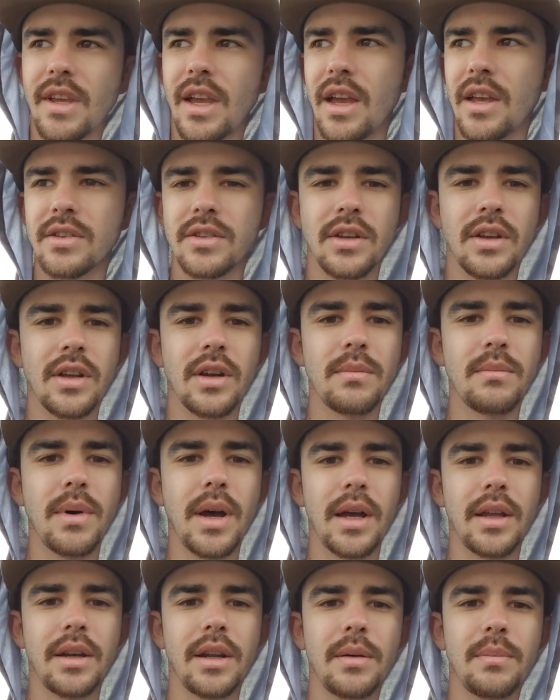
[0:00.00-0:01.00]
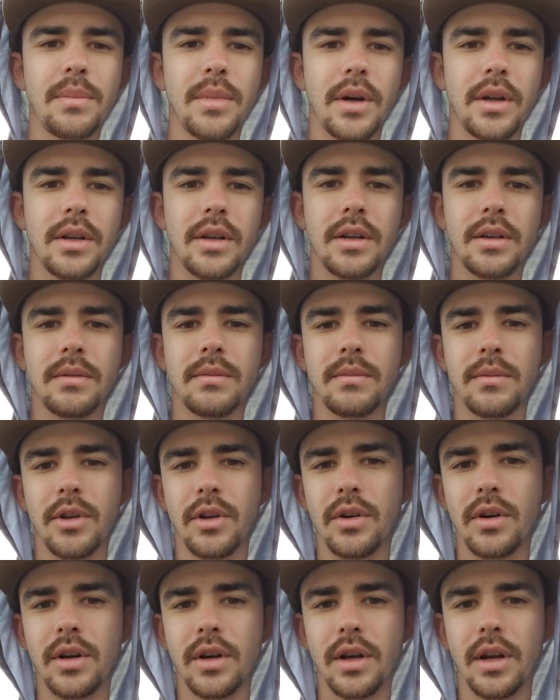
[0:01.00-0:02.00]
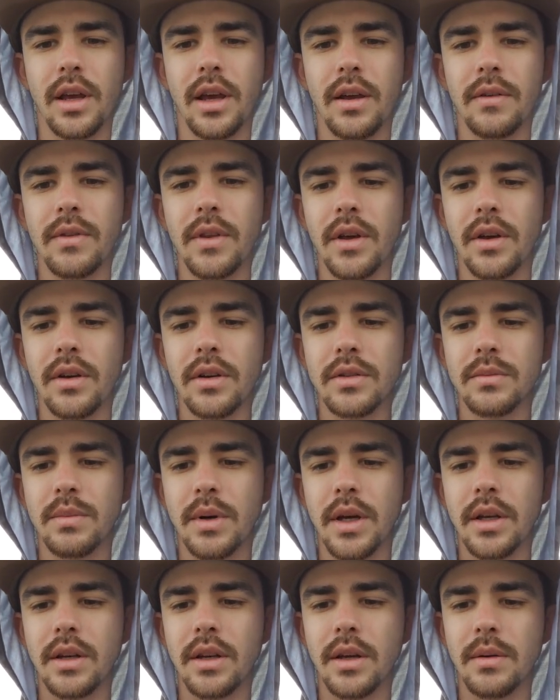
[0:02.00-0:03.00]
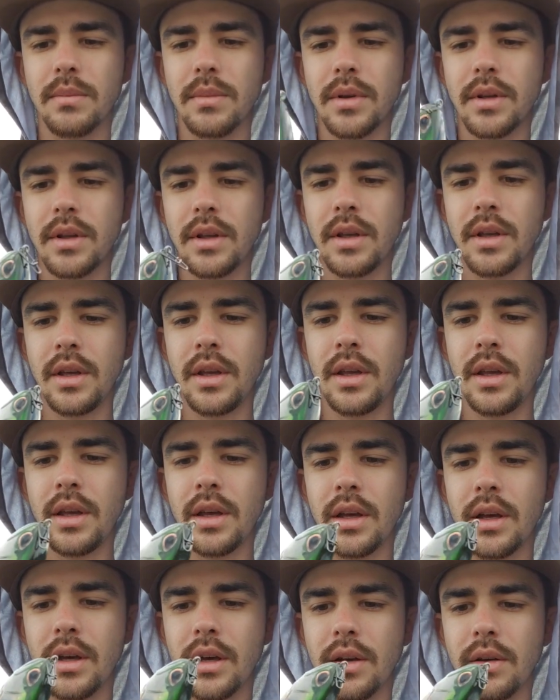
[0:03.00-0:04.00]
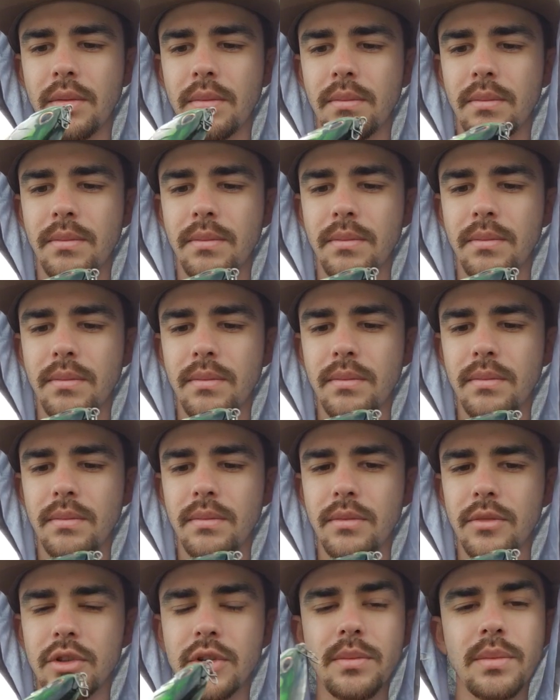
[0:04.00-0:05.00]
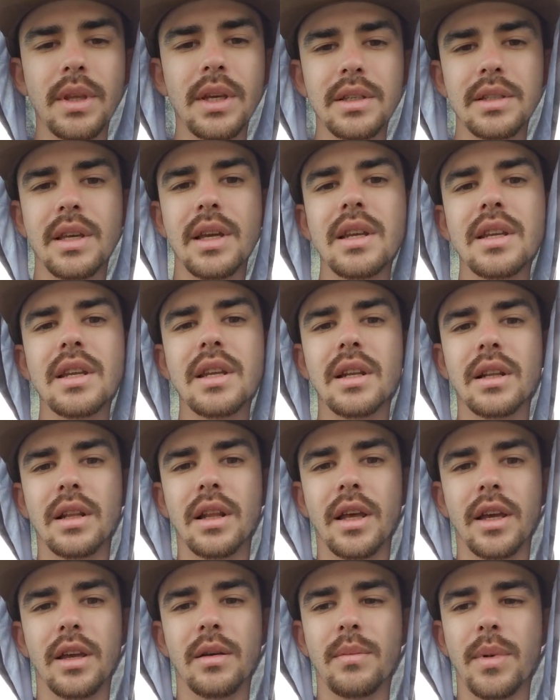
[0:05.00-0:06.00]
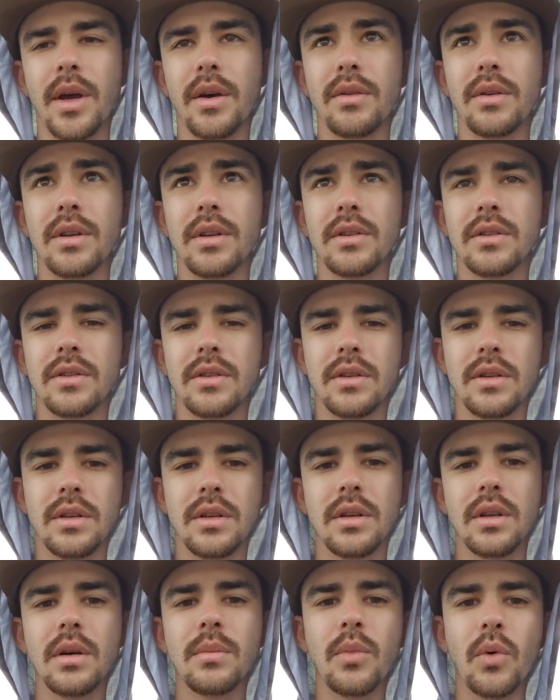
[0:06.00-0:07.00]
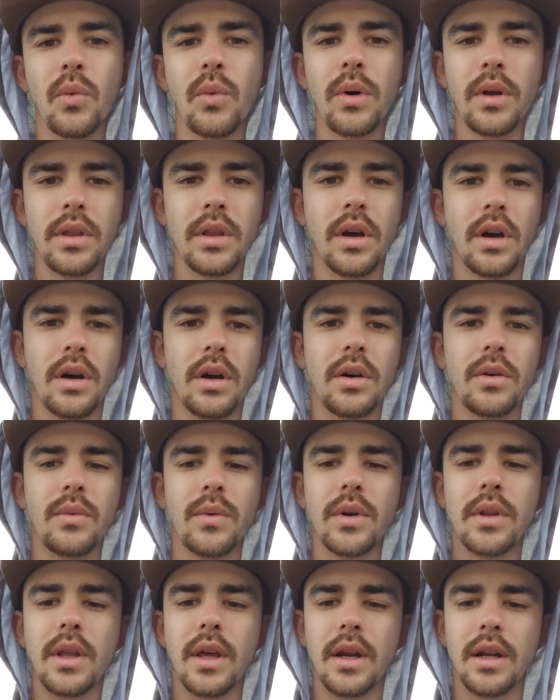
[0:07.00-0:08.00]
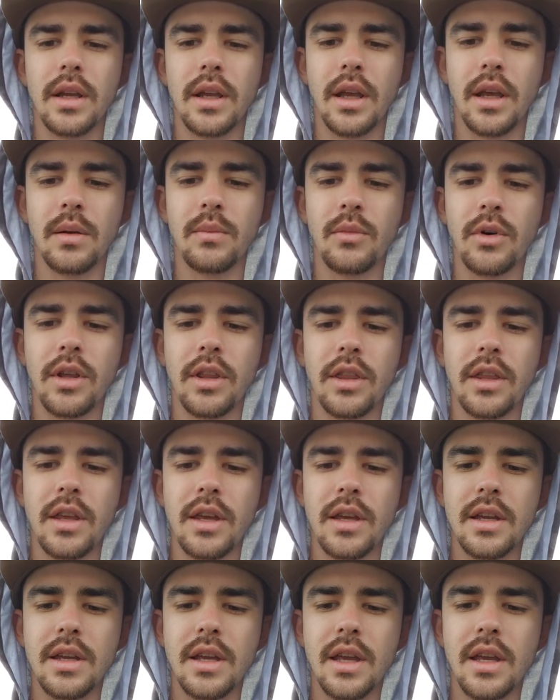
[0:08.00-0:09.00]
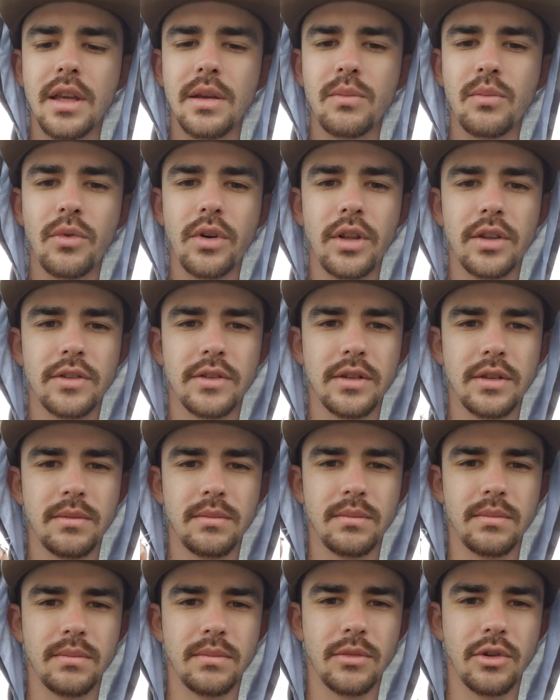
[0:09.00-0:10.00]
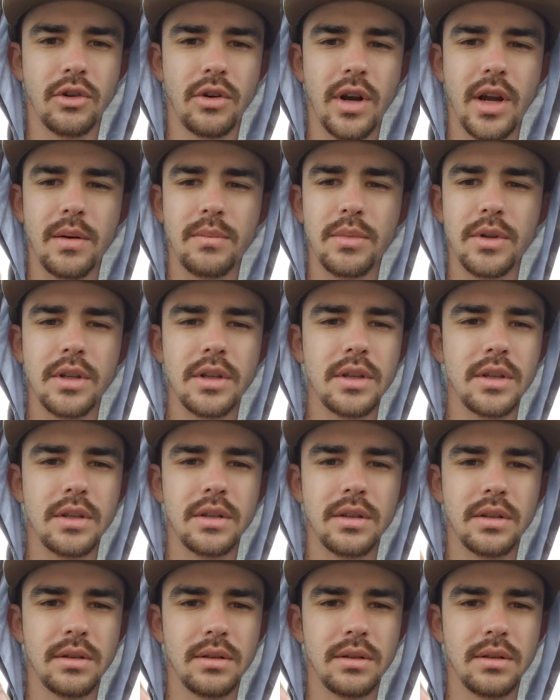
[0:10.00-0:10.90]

isn't going to bind up on you. You're not going to have the hooks bind up. Some things I didn't like about it. Number one, the hardware that it came with. It came with some crappy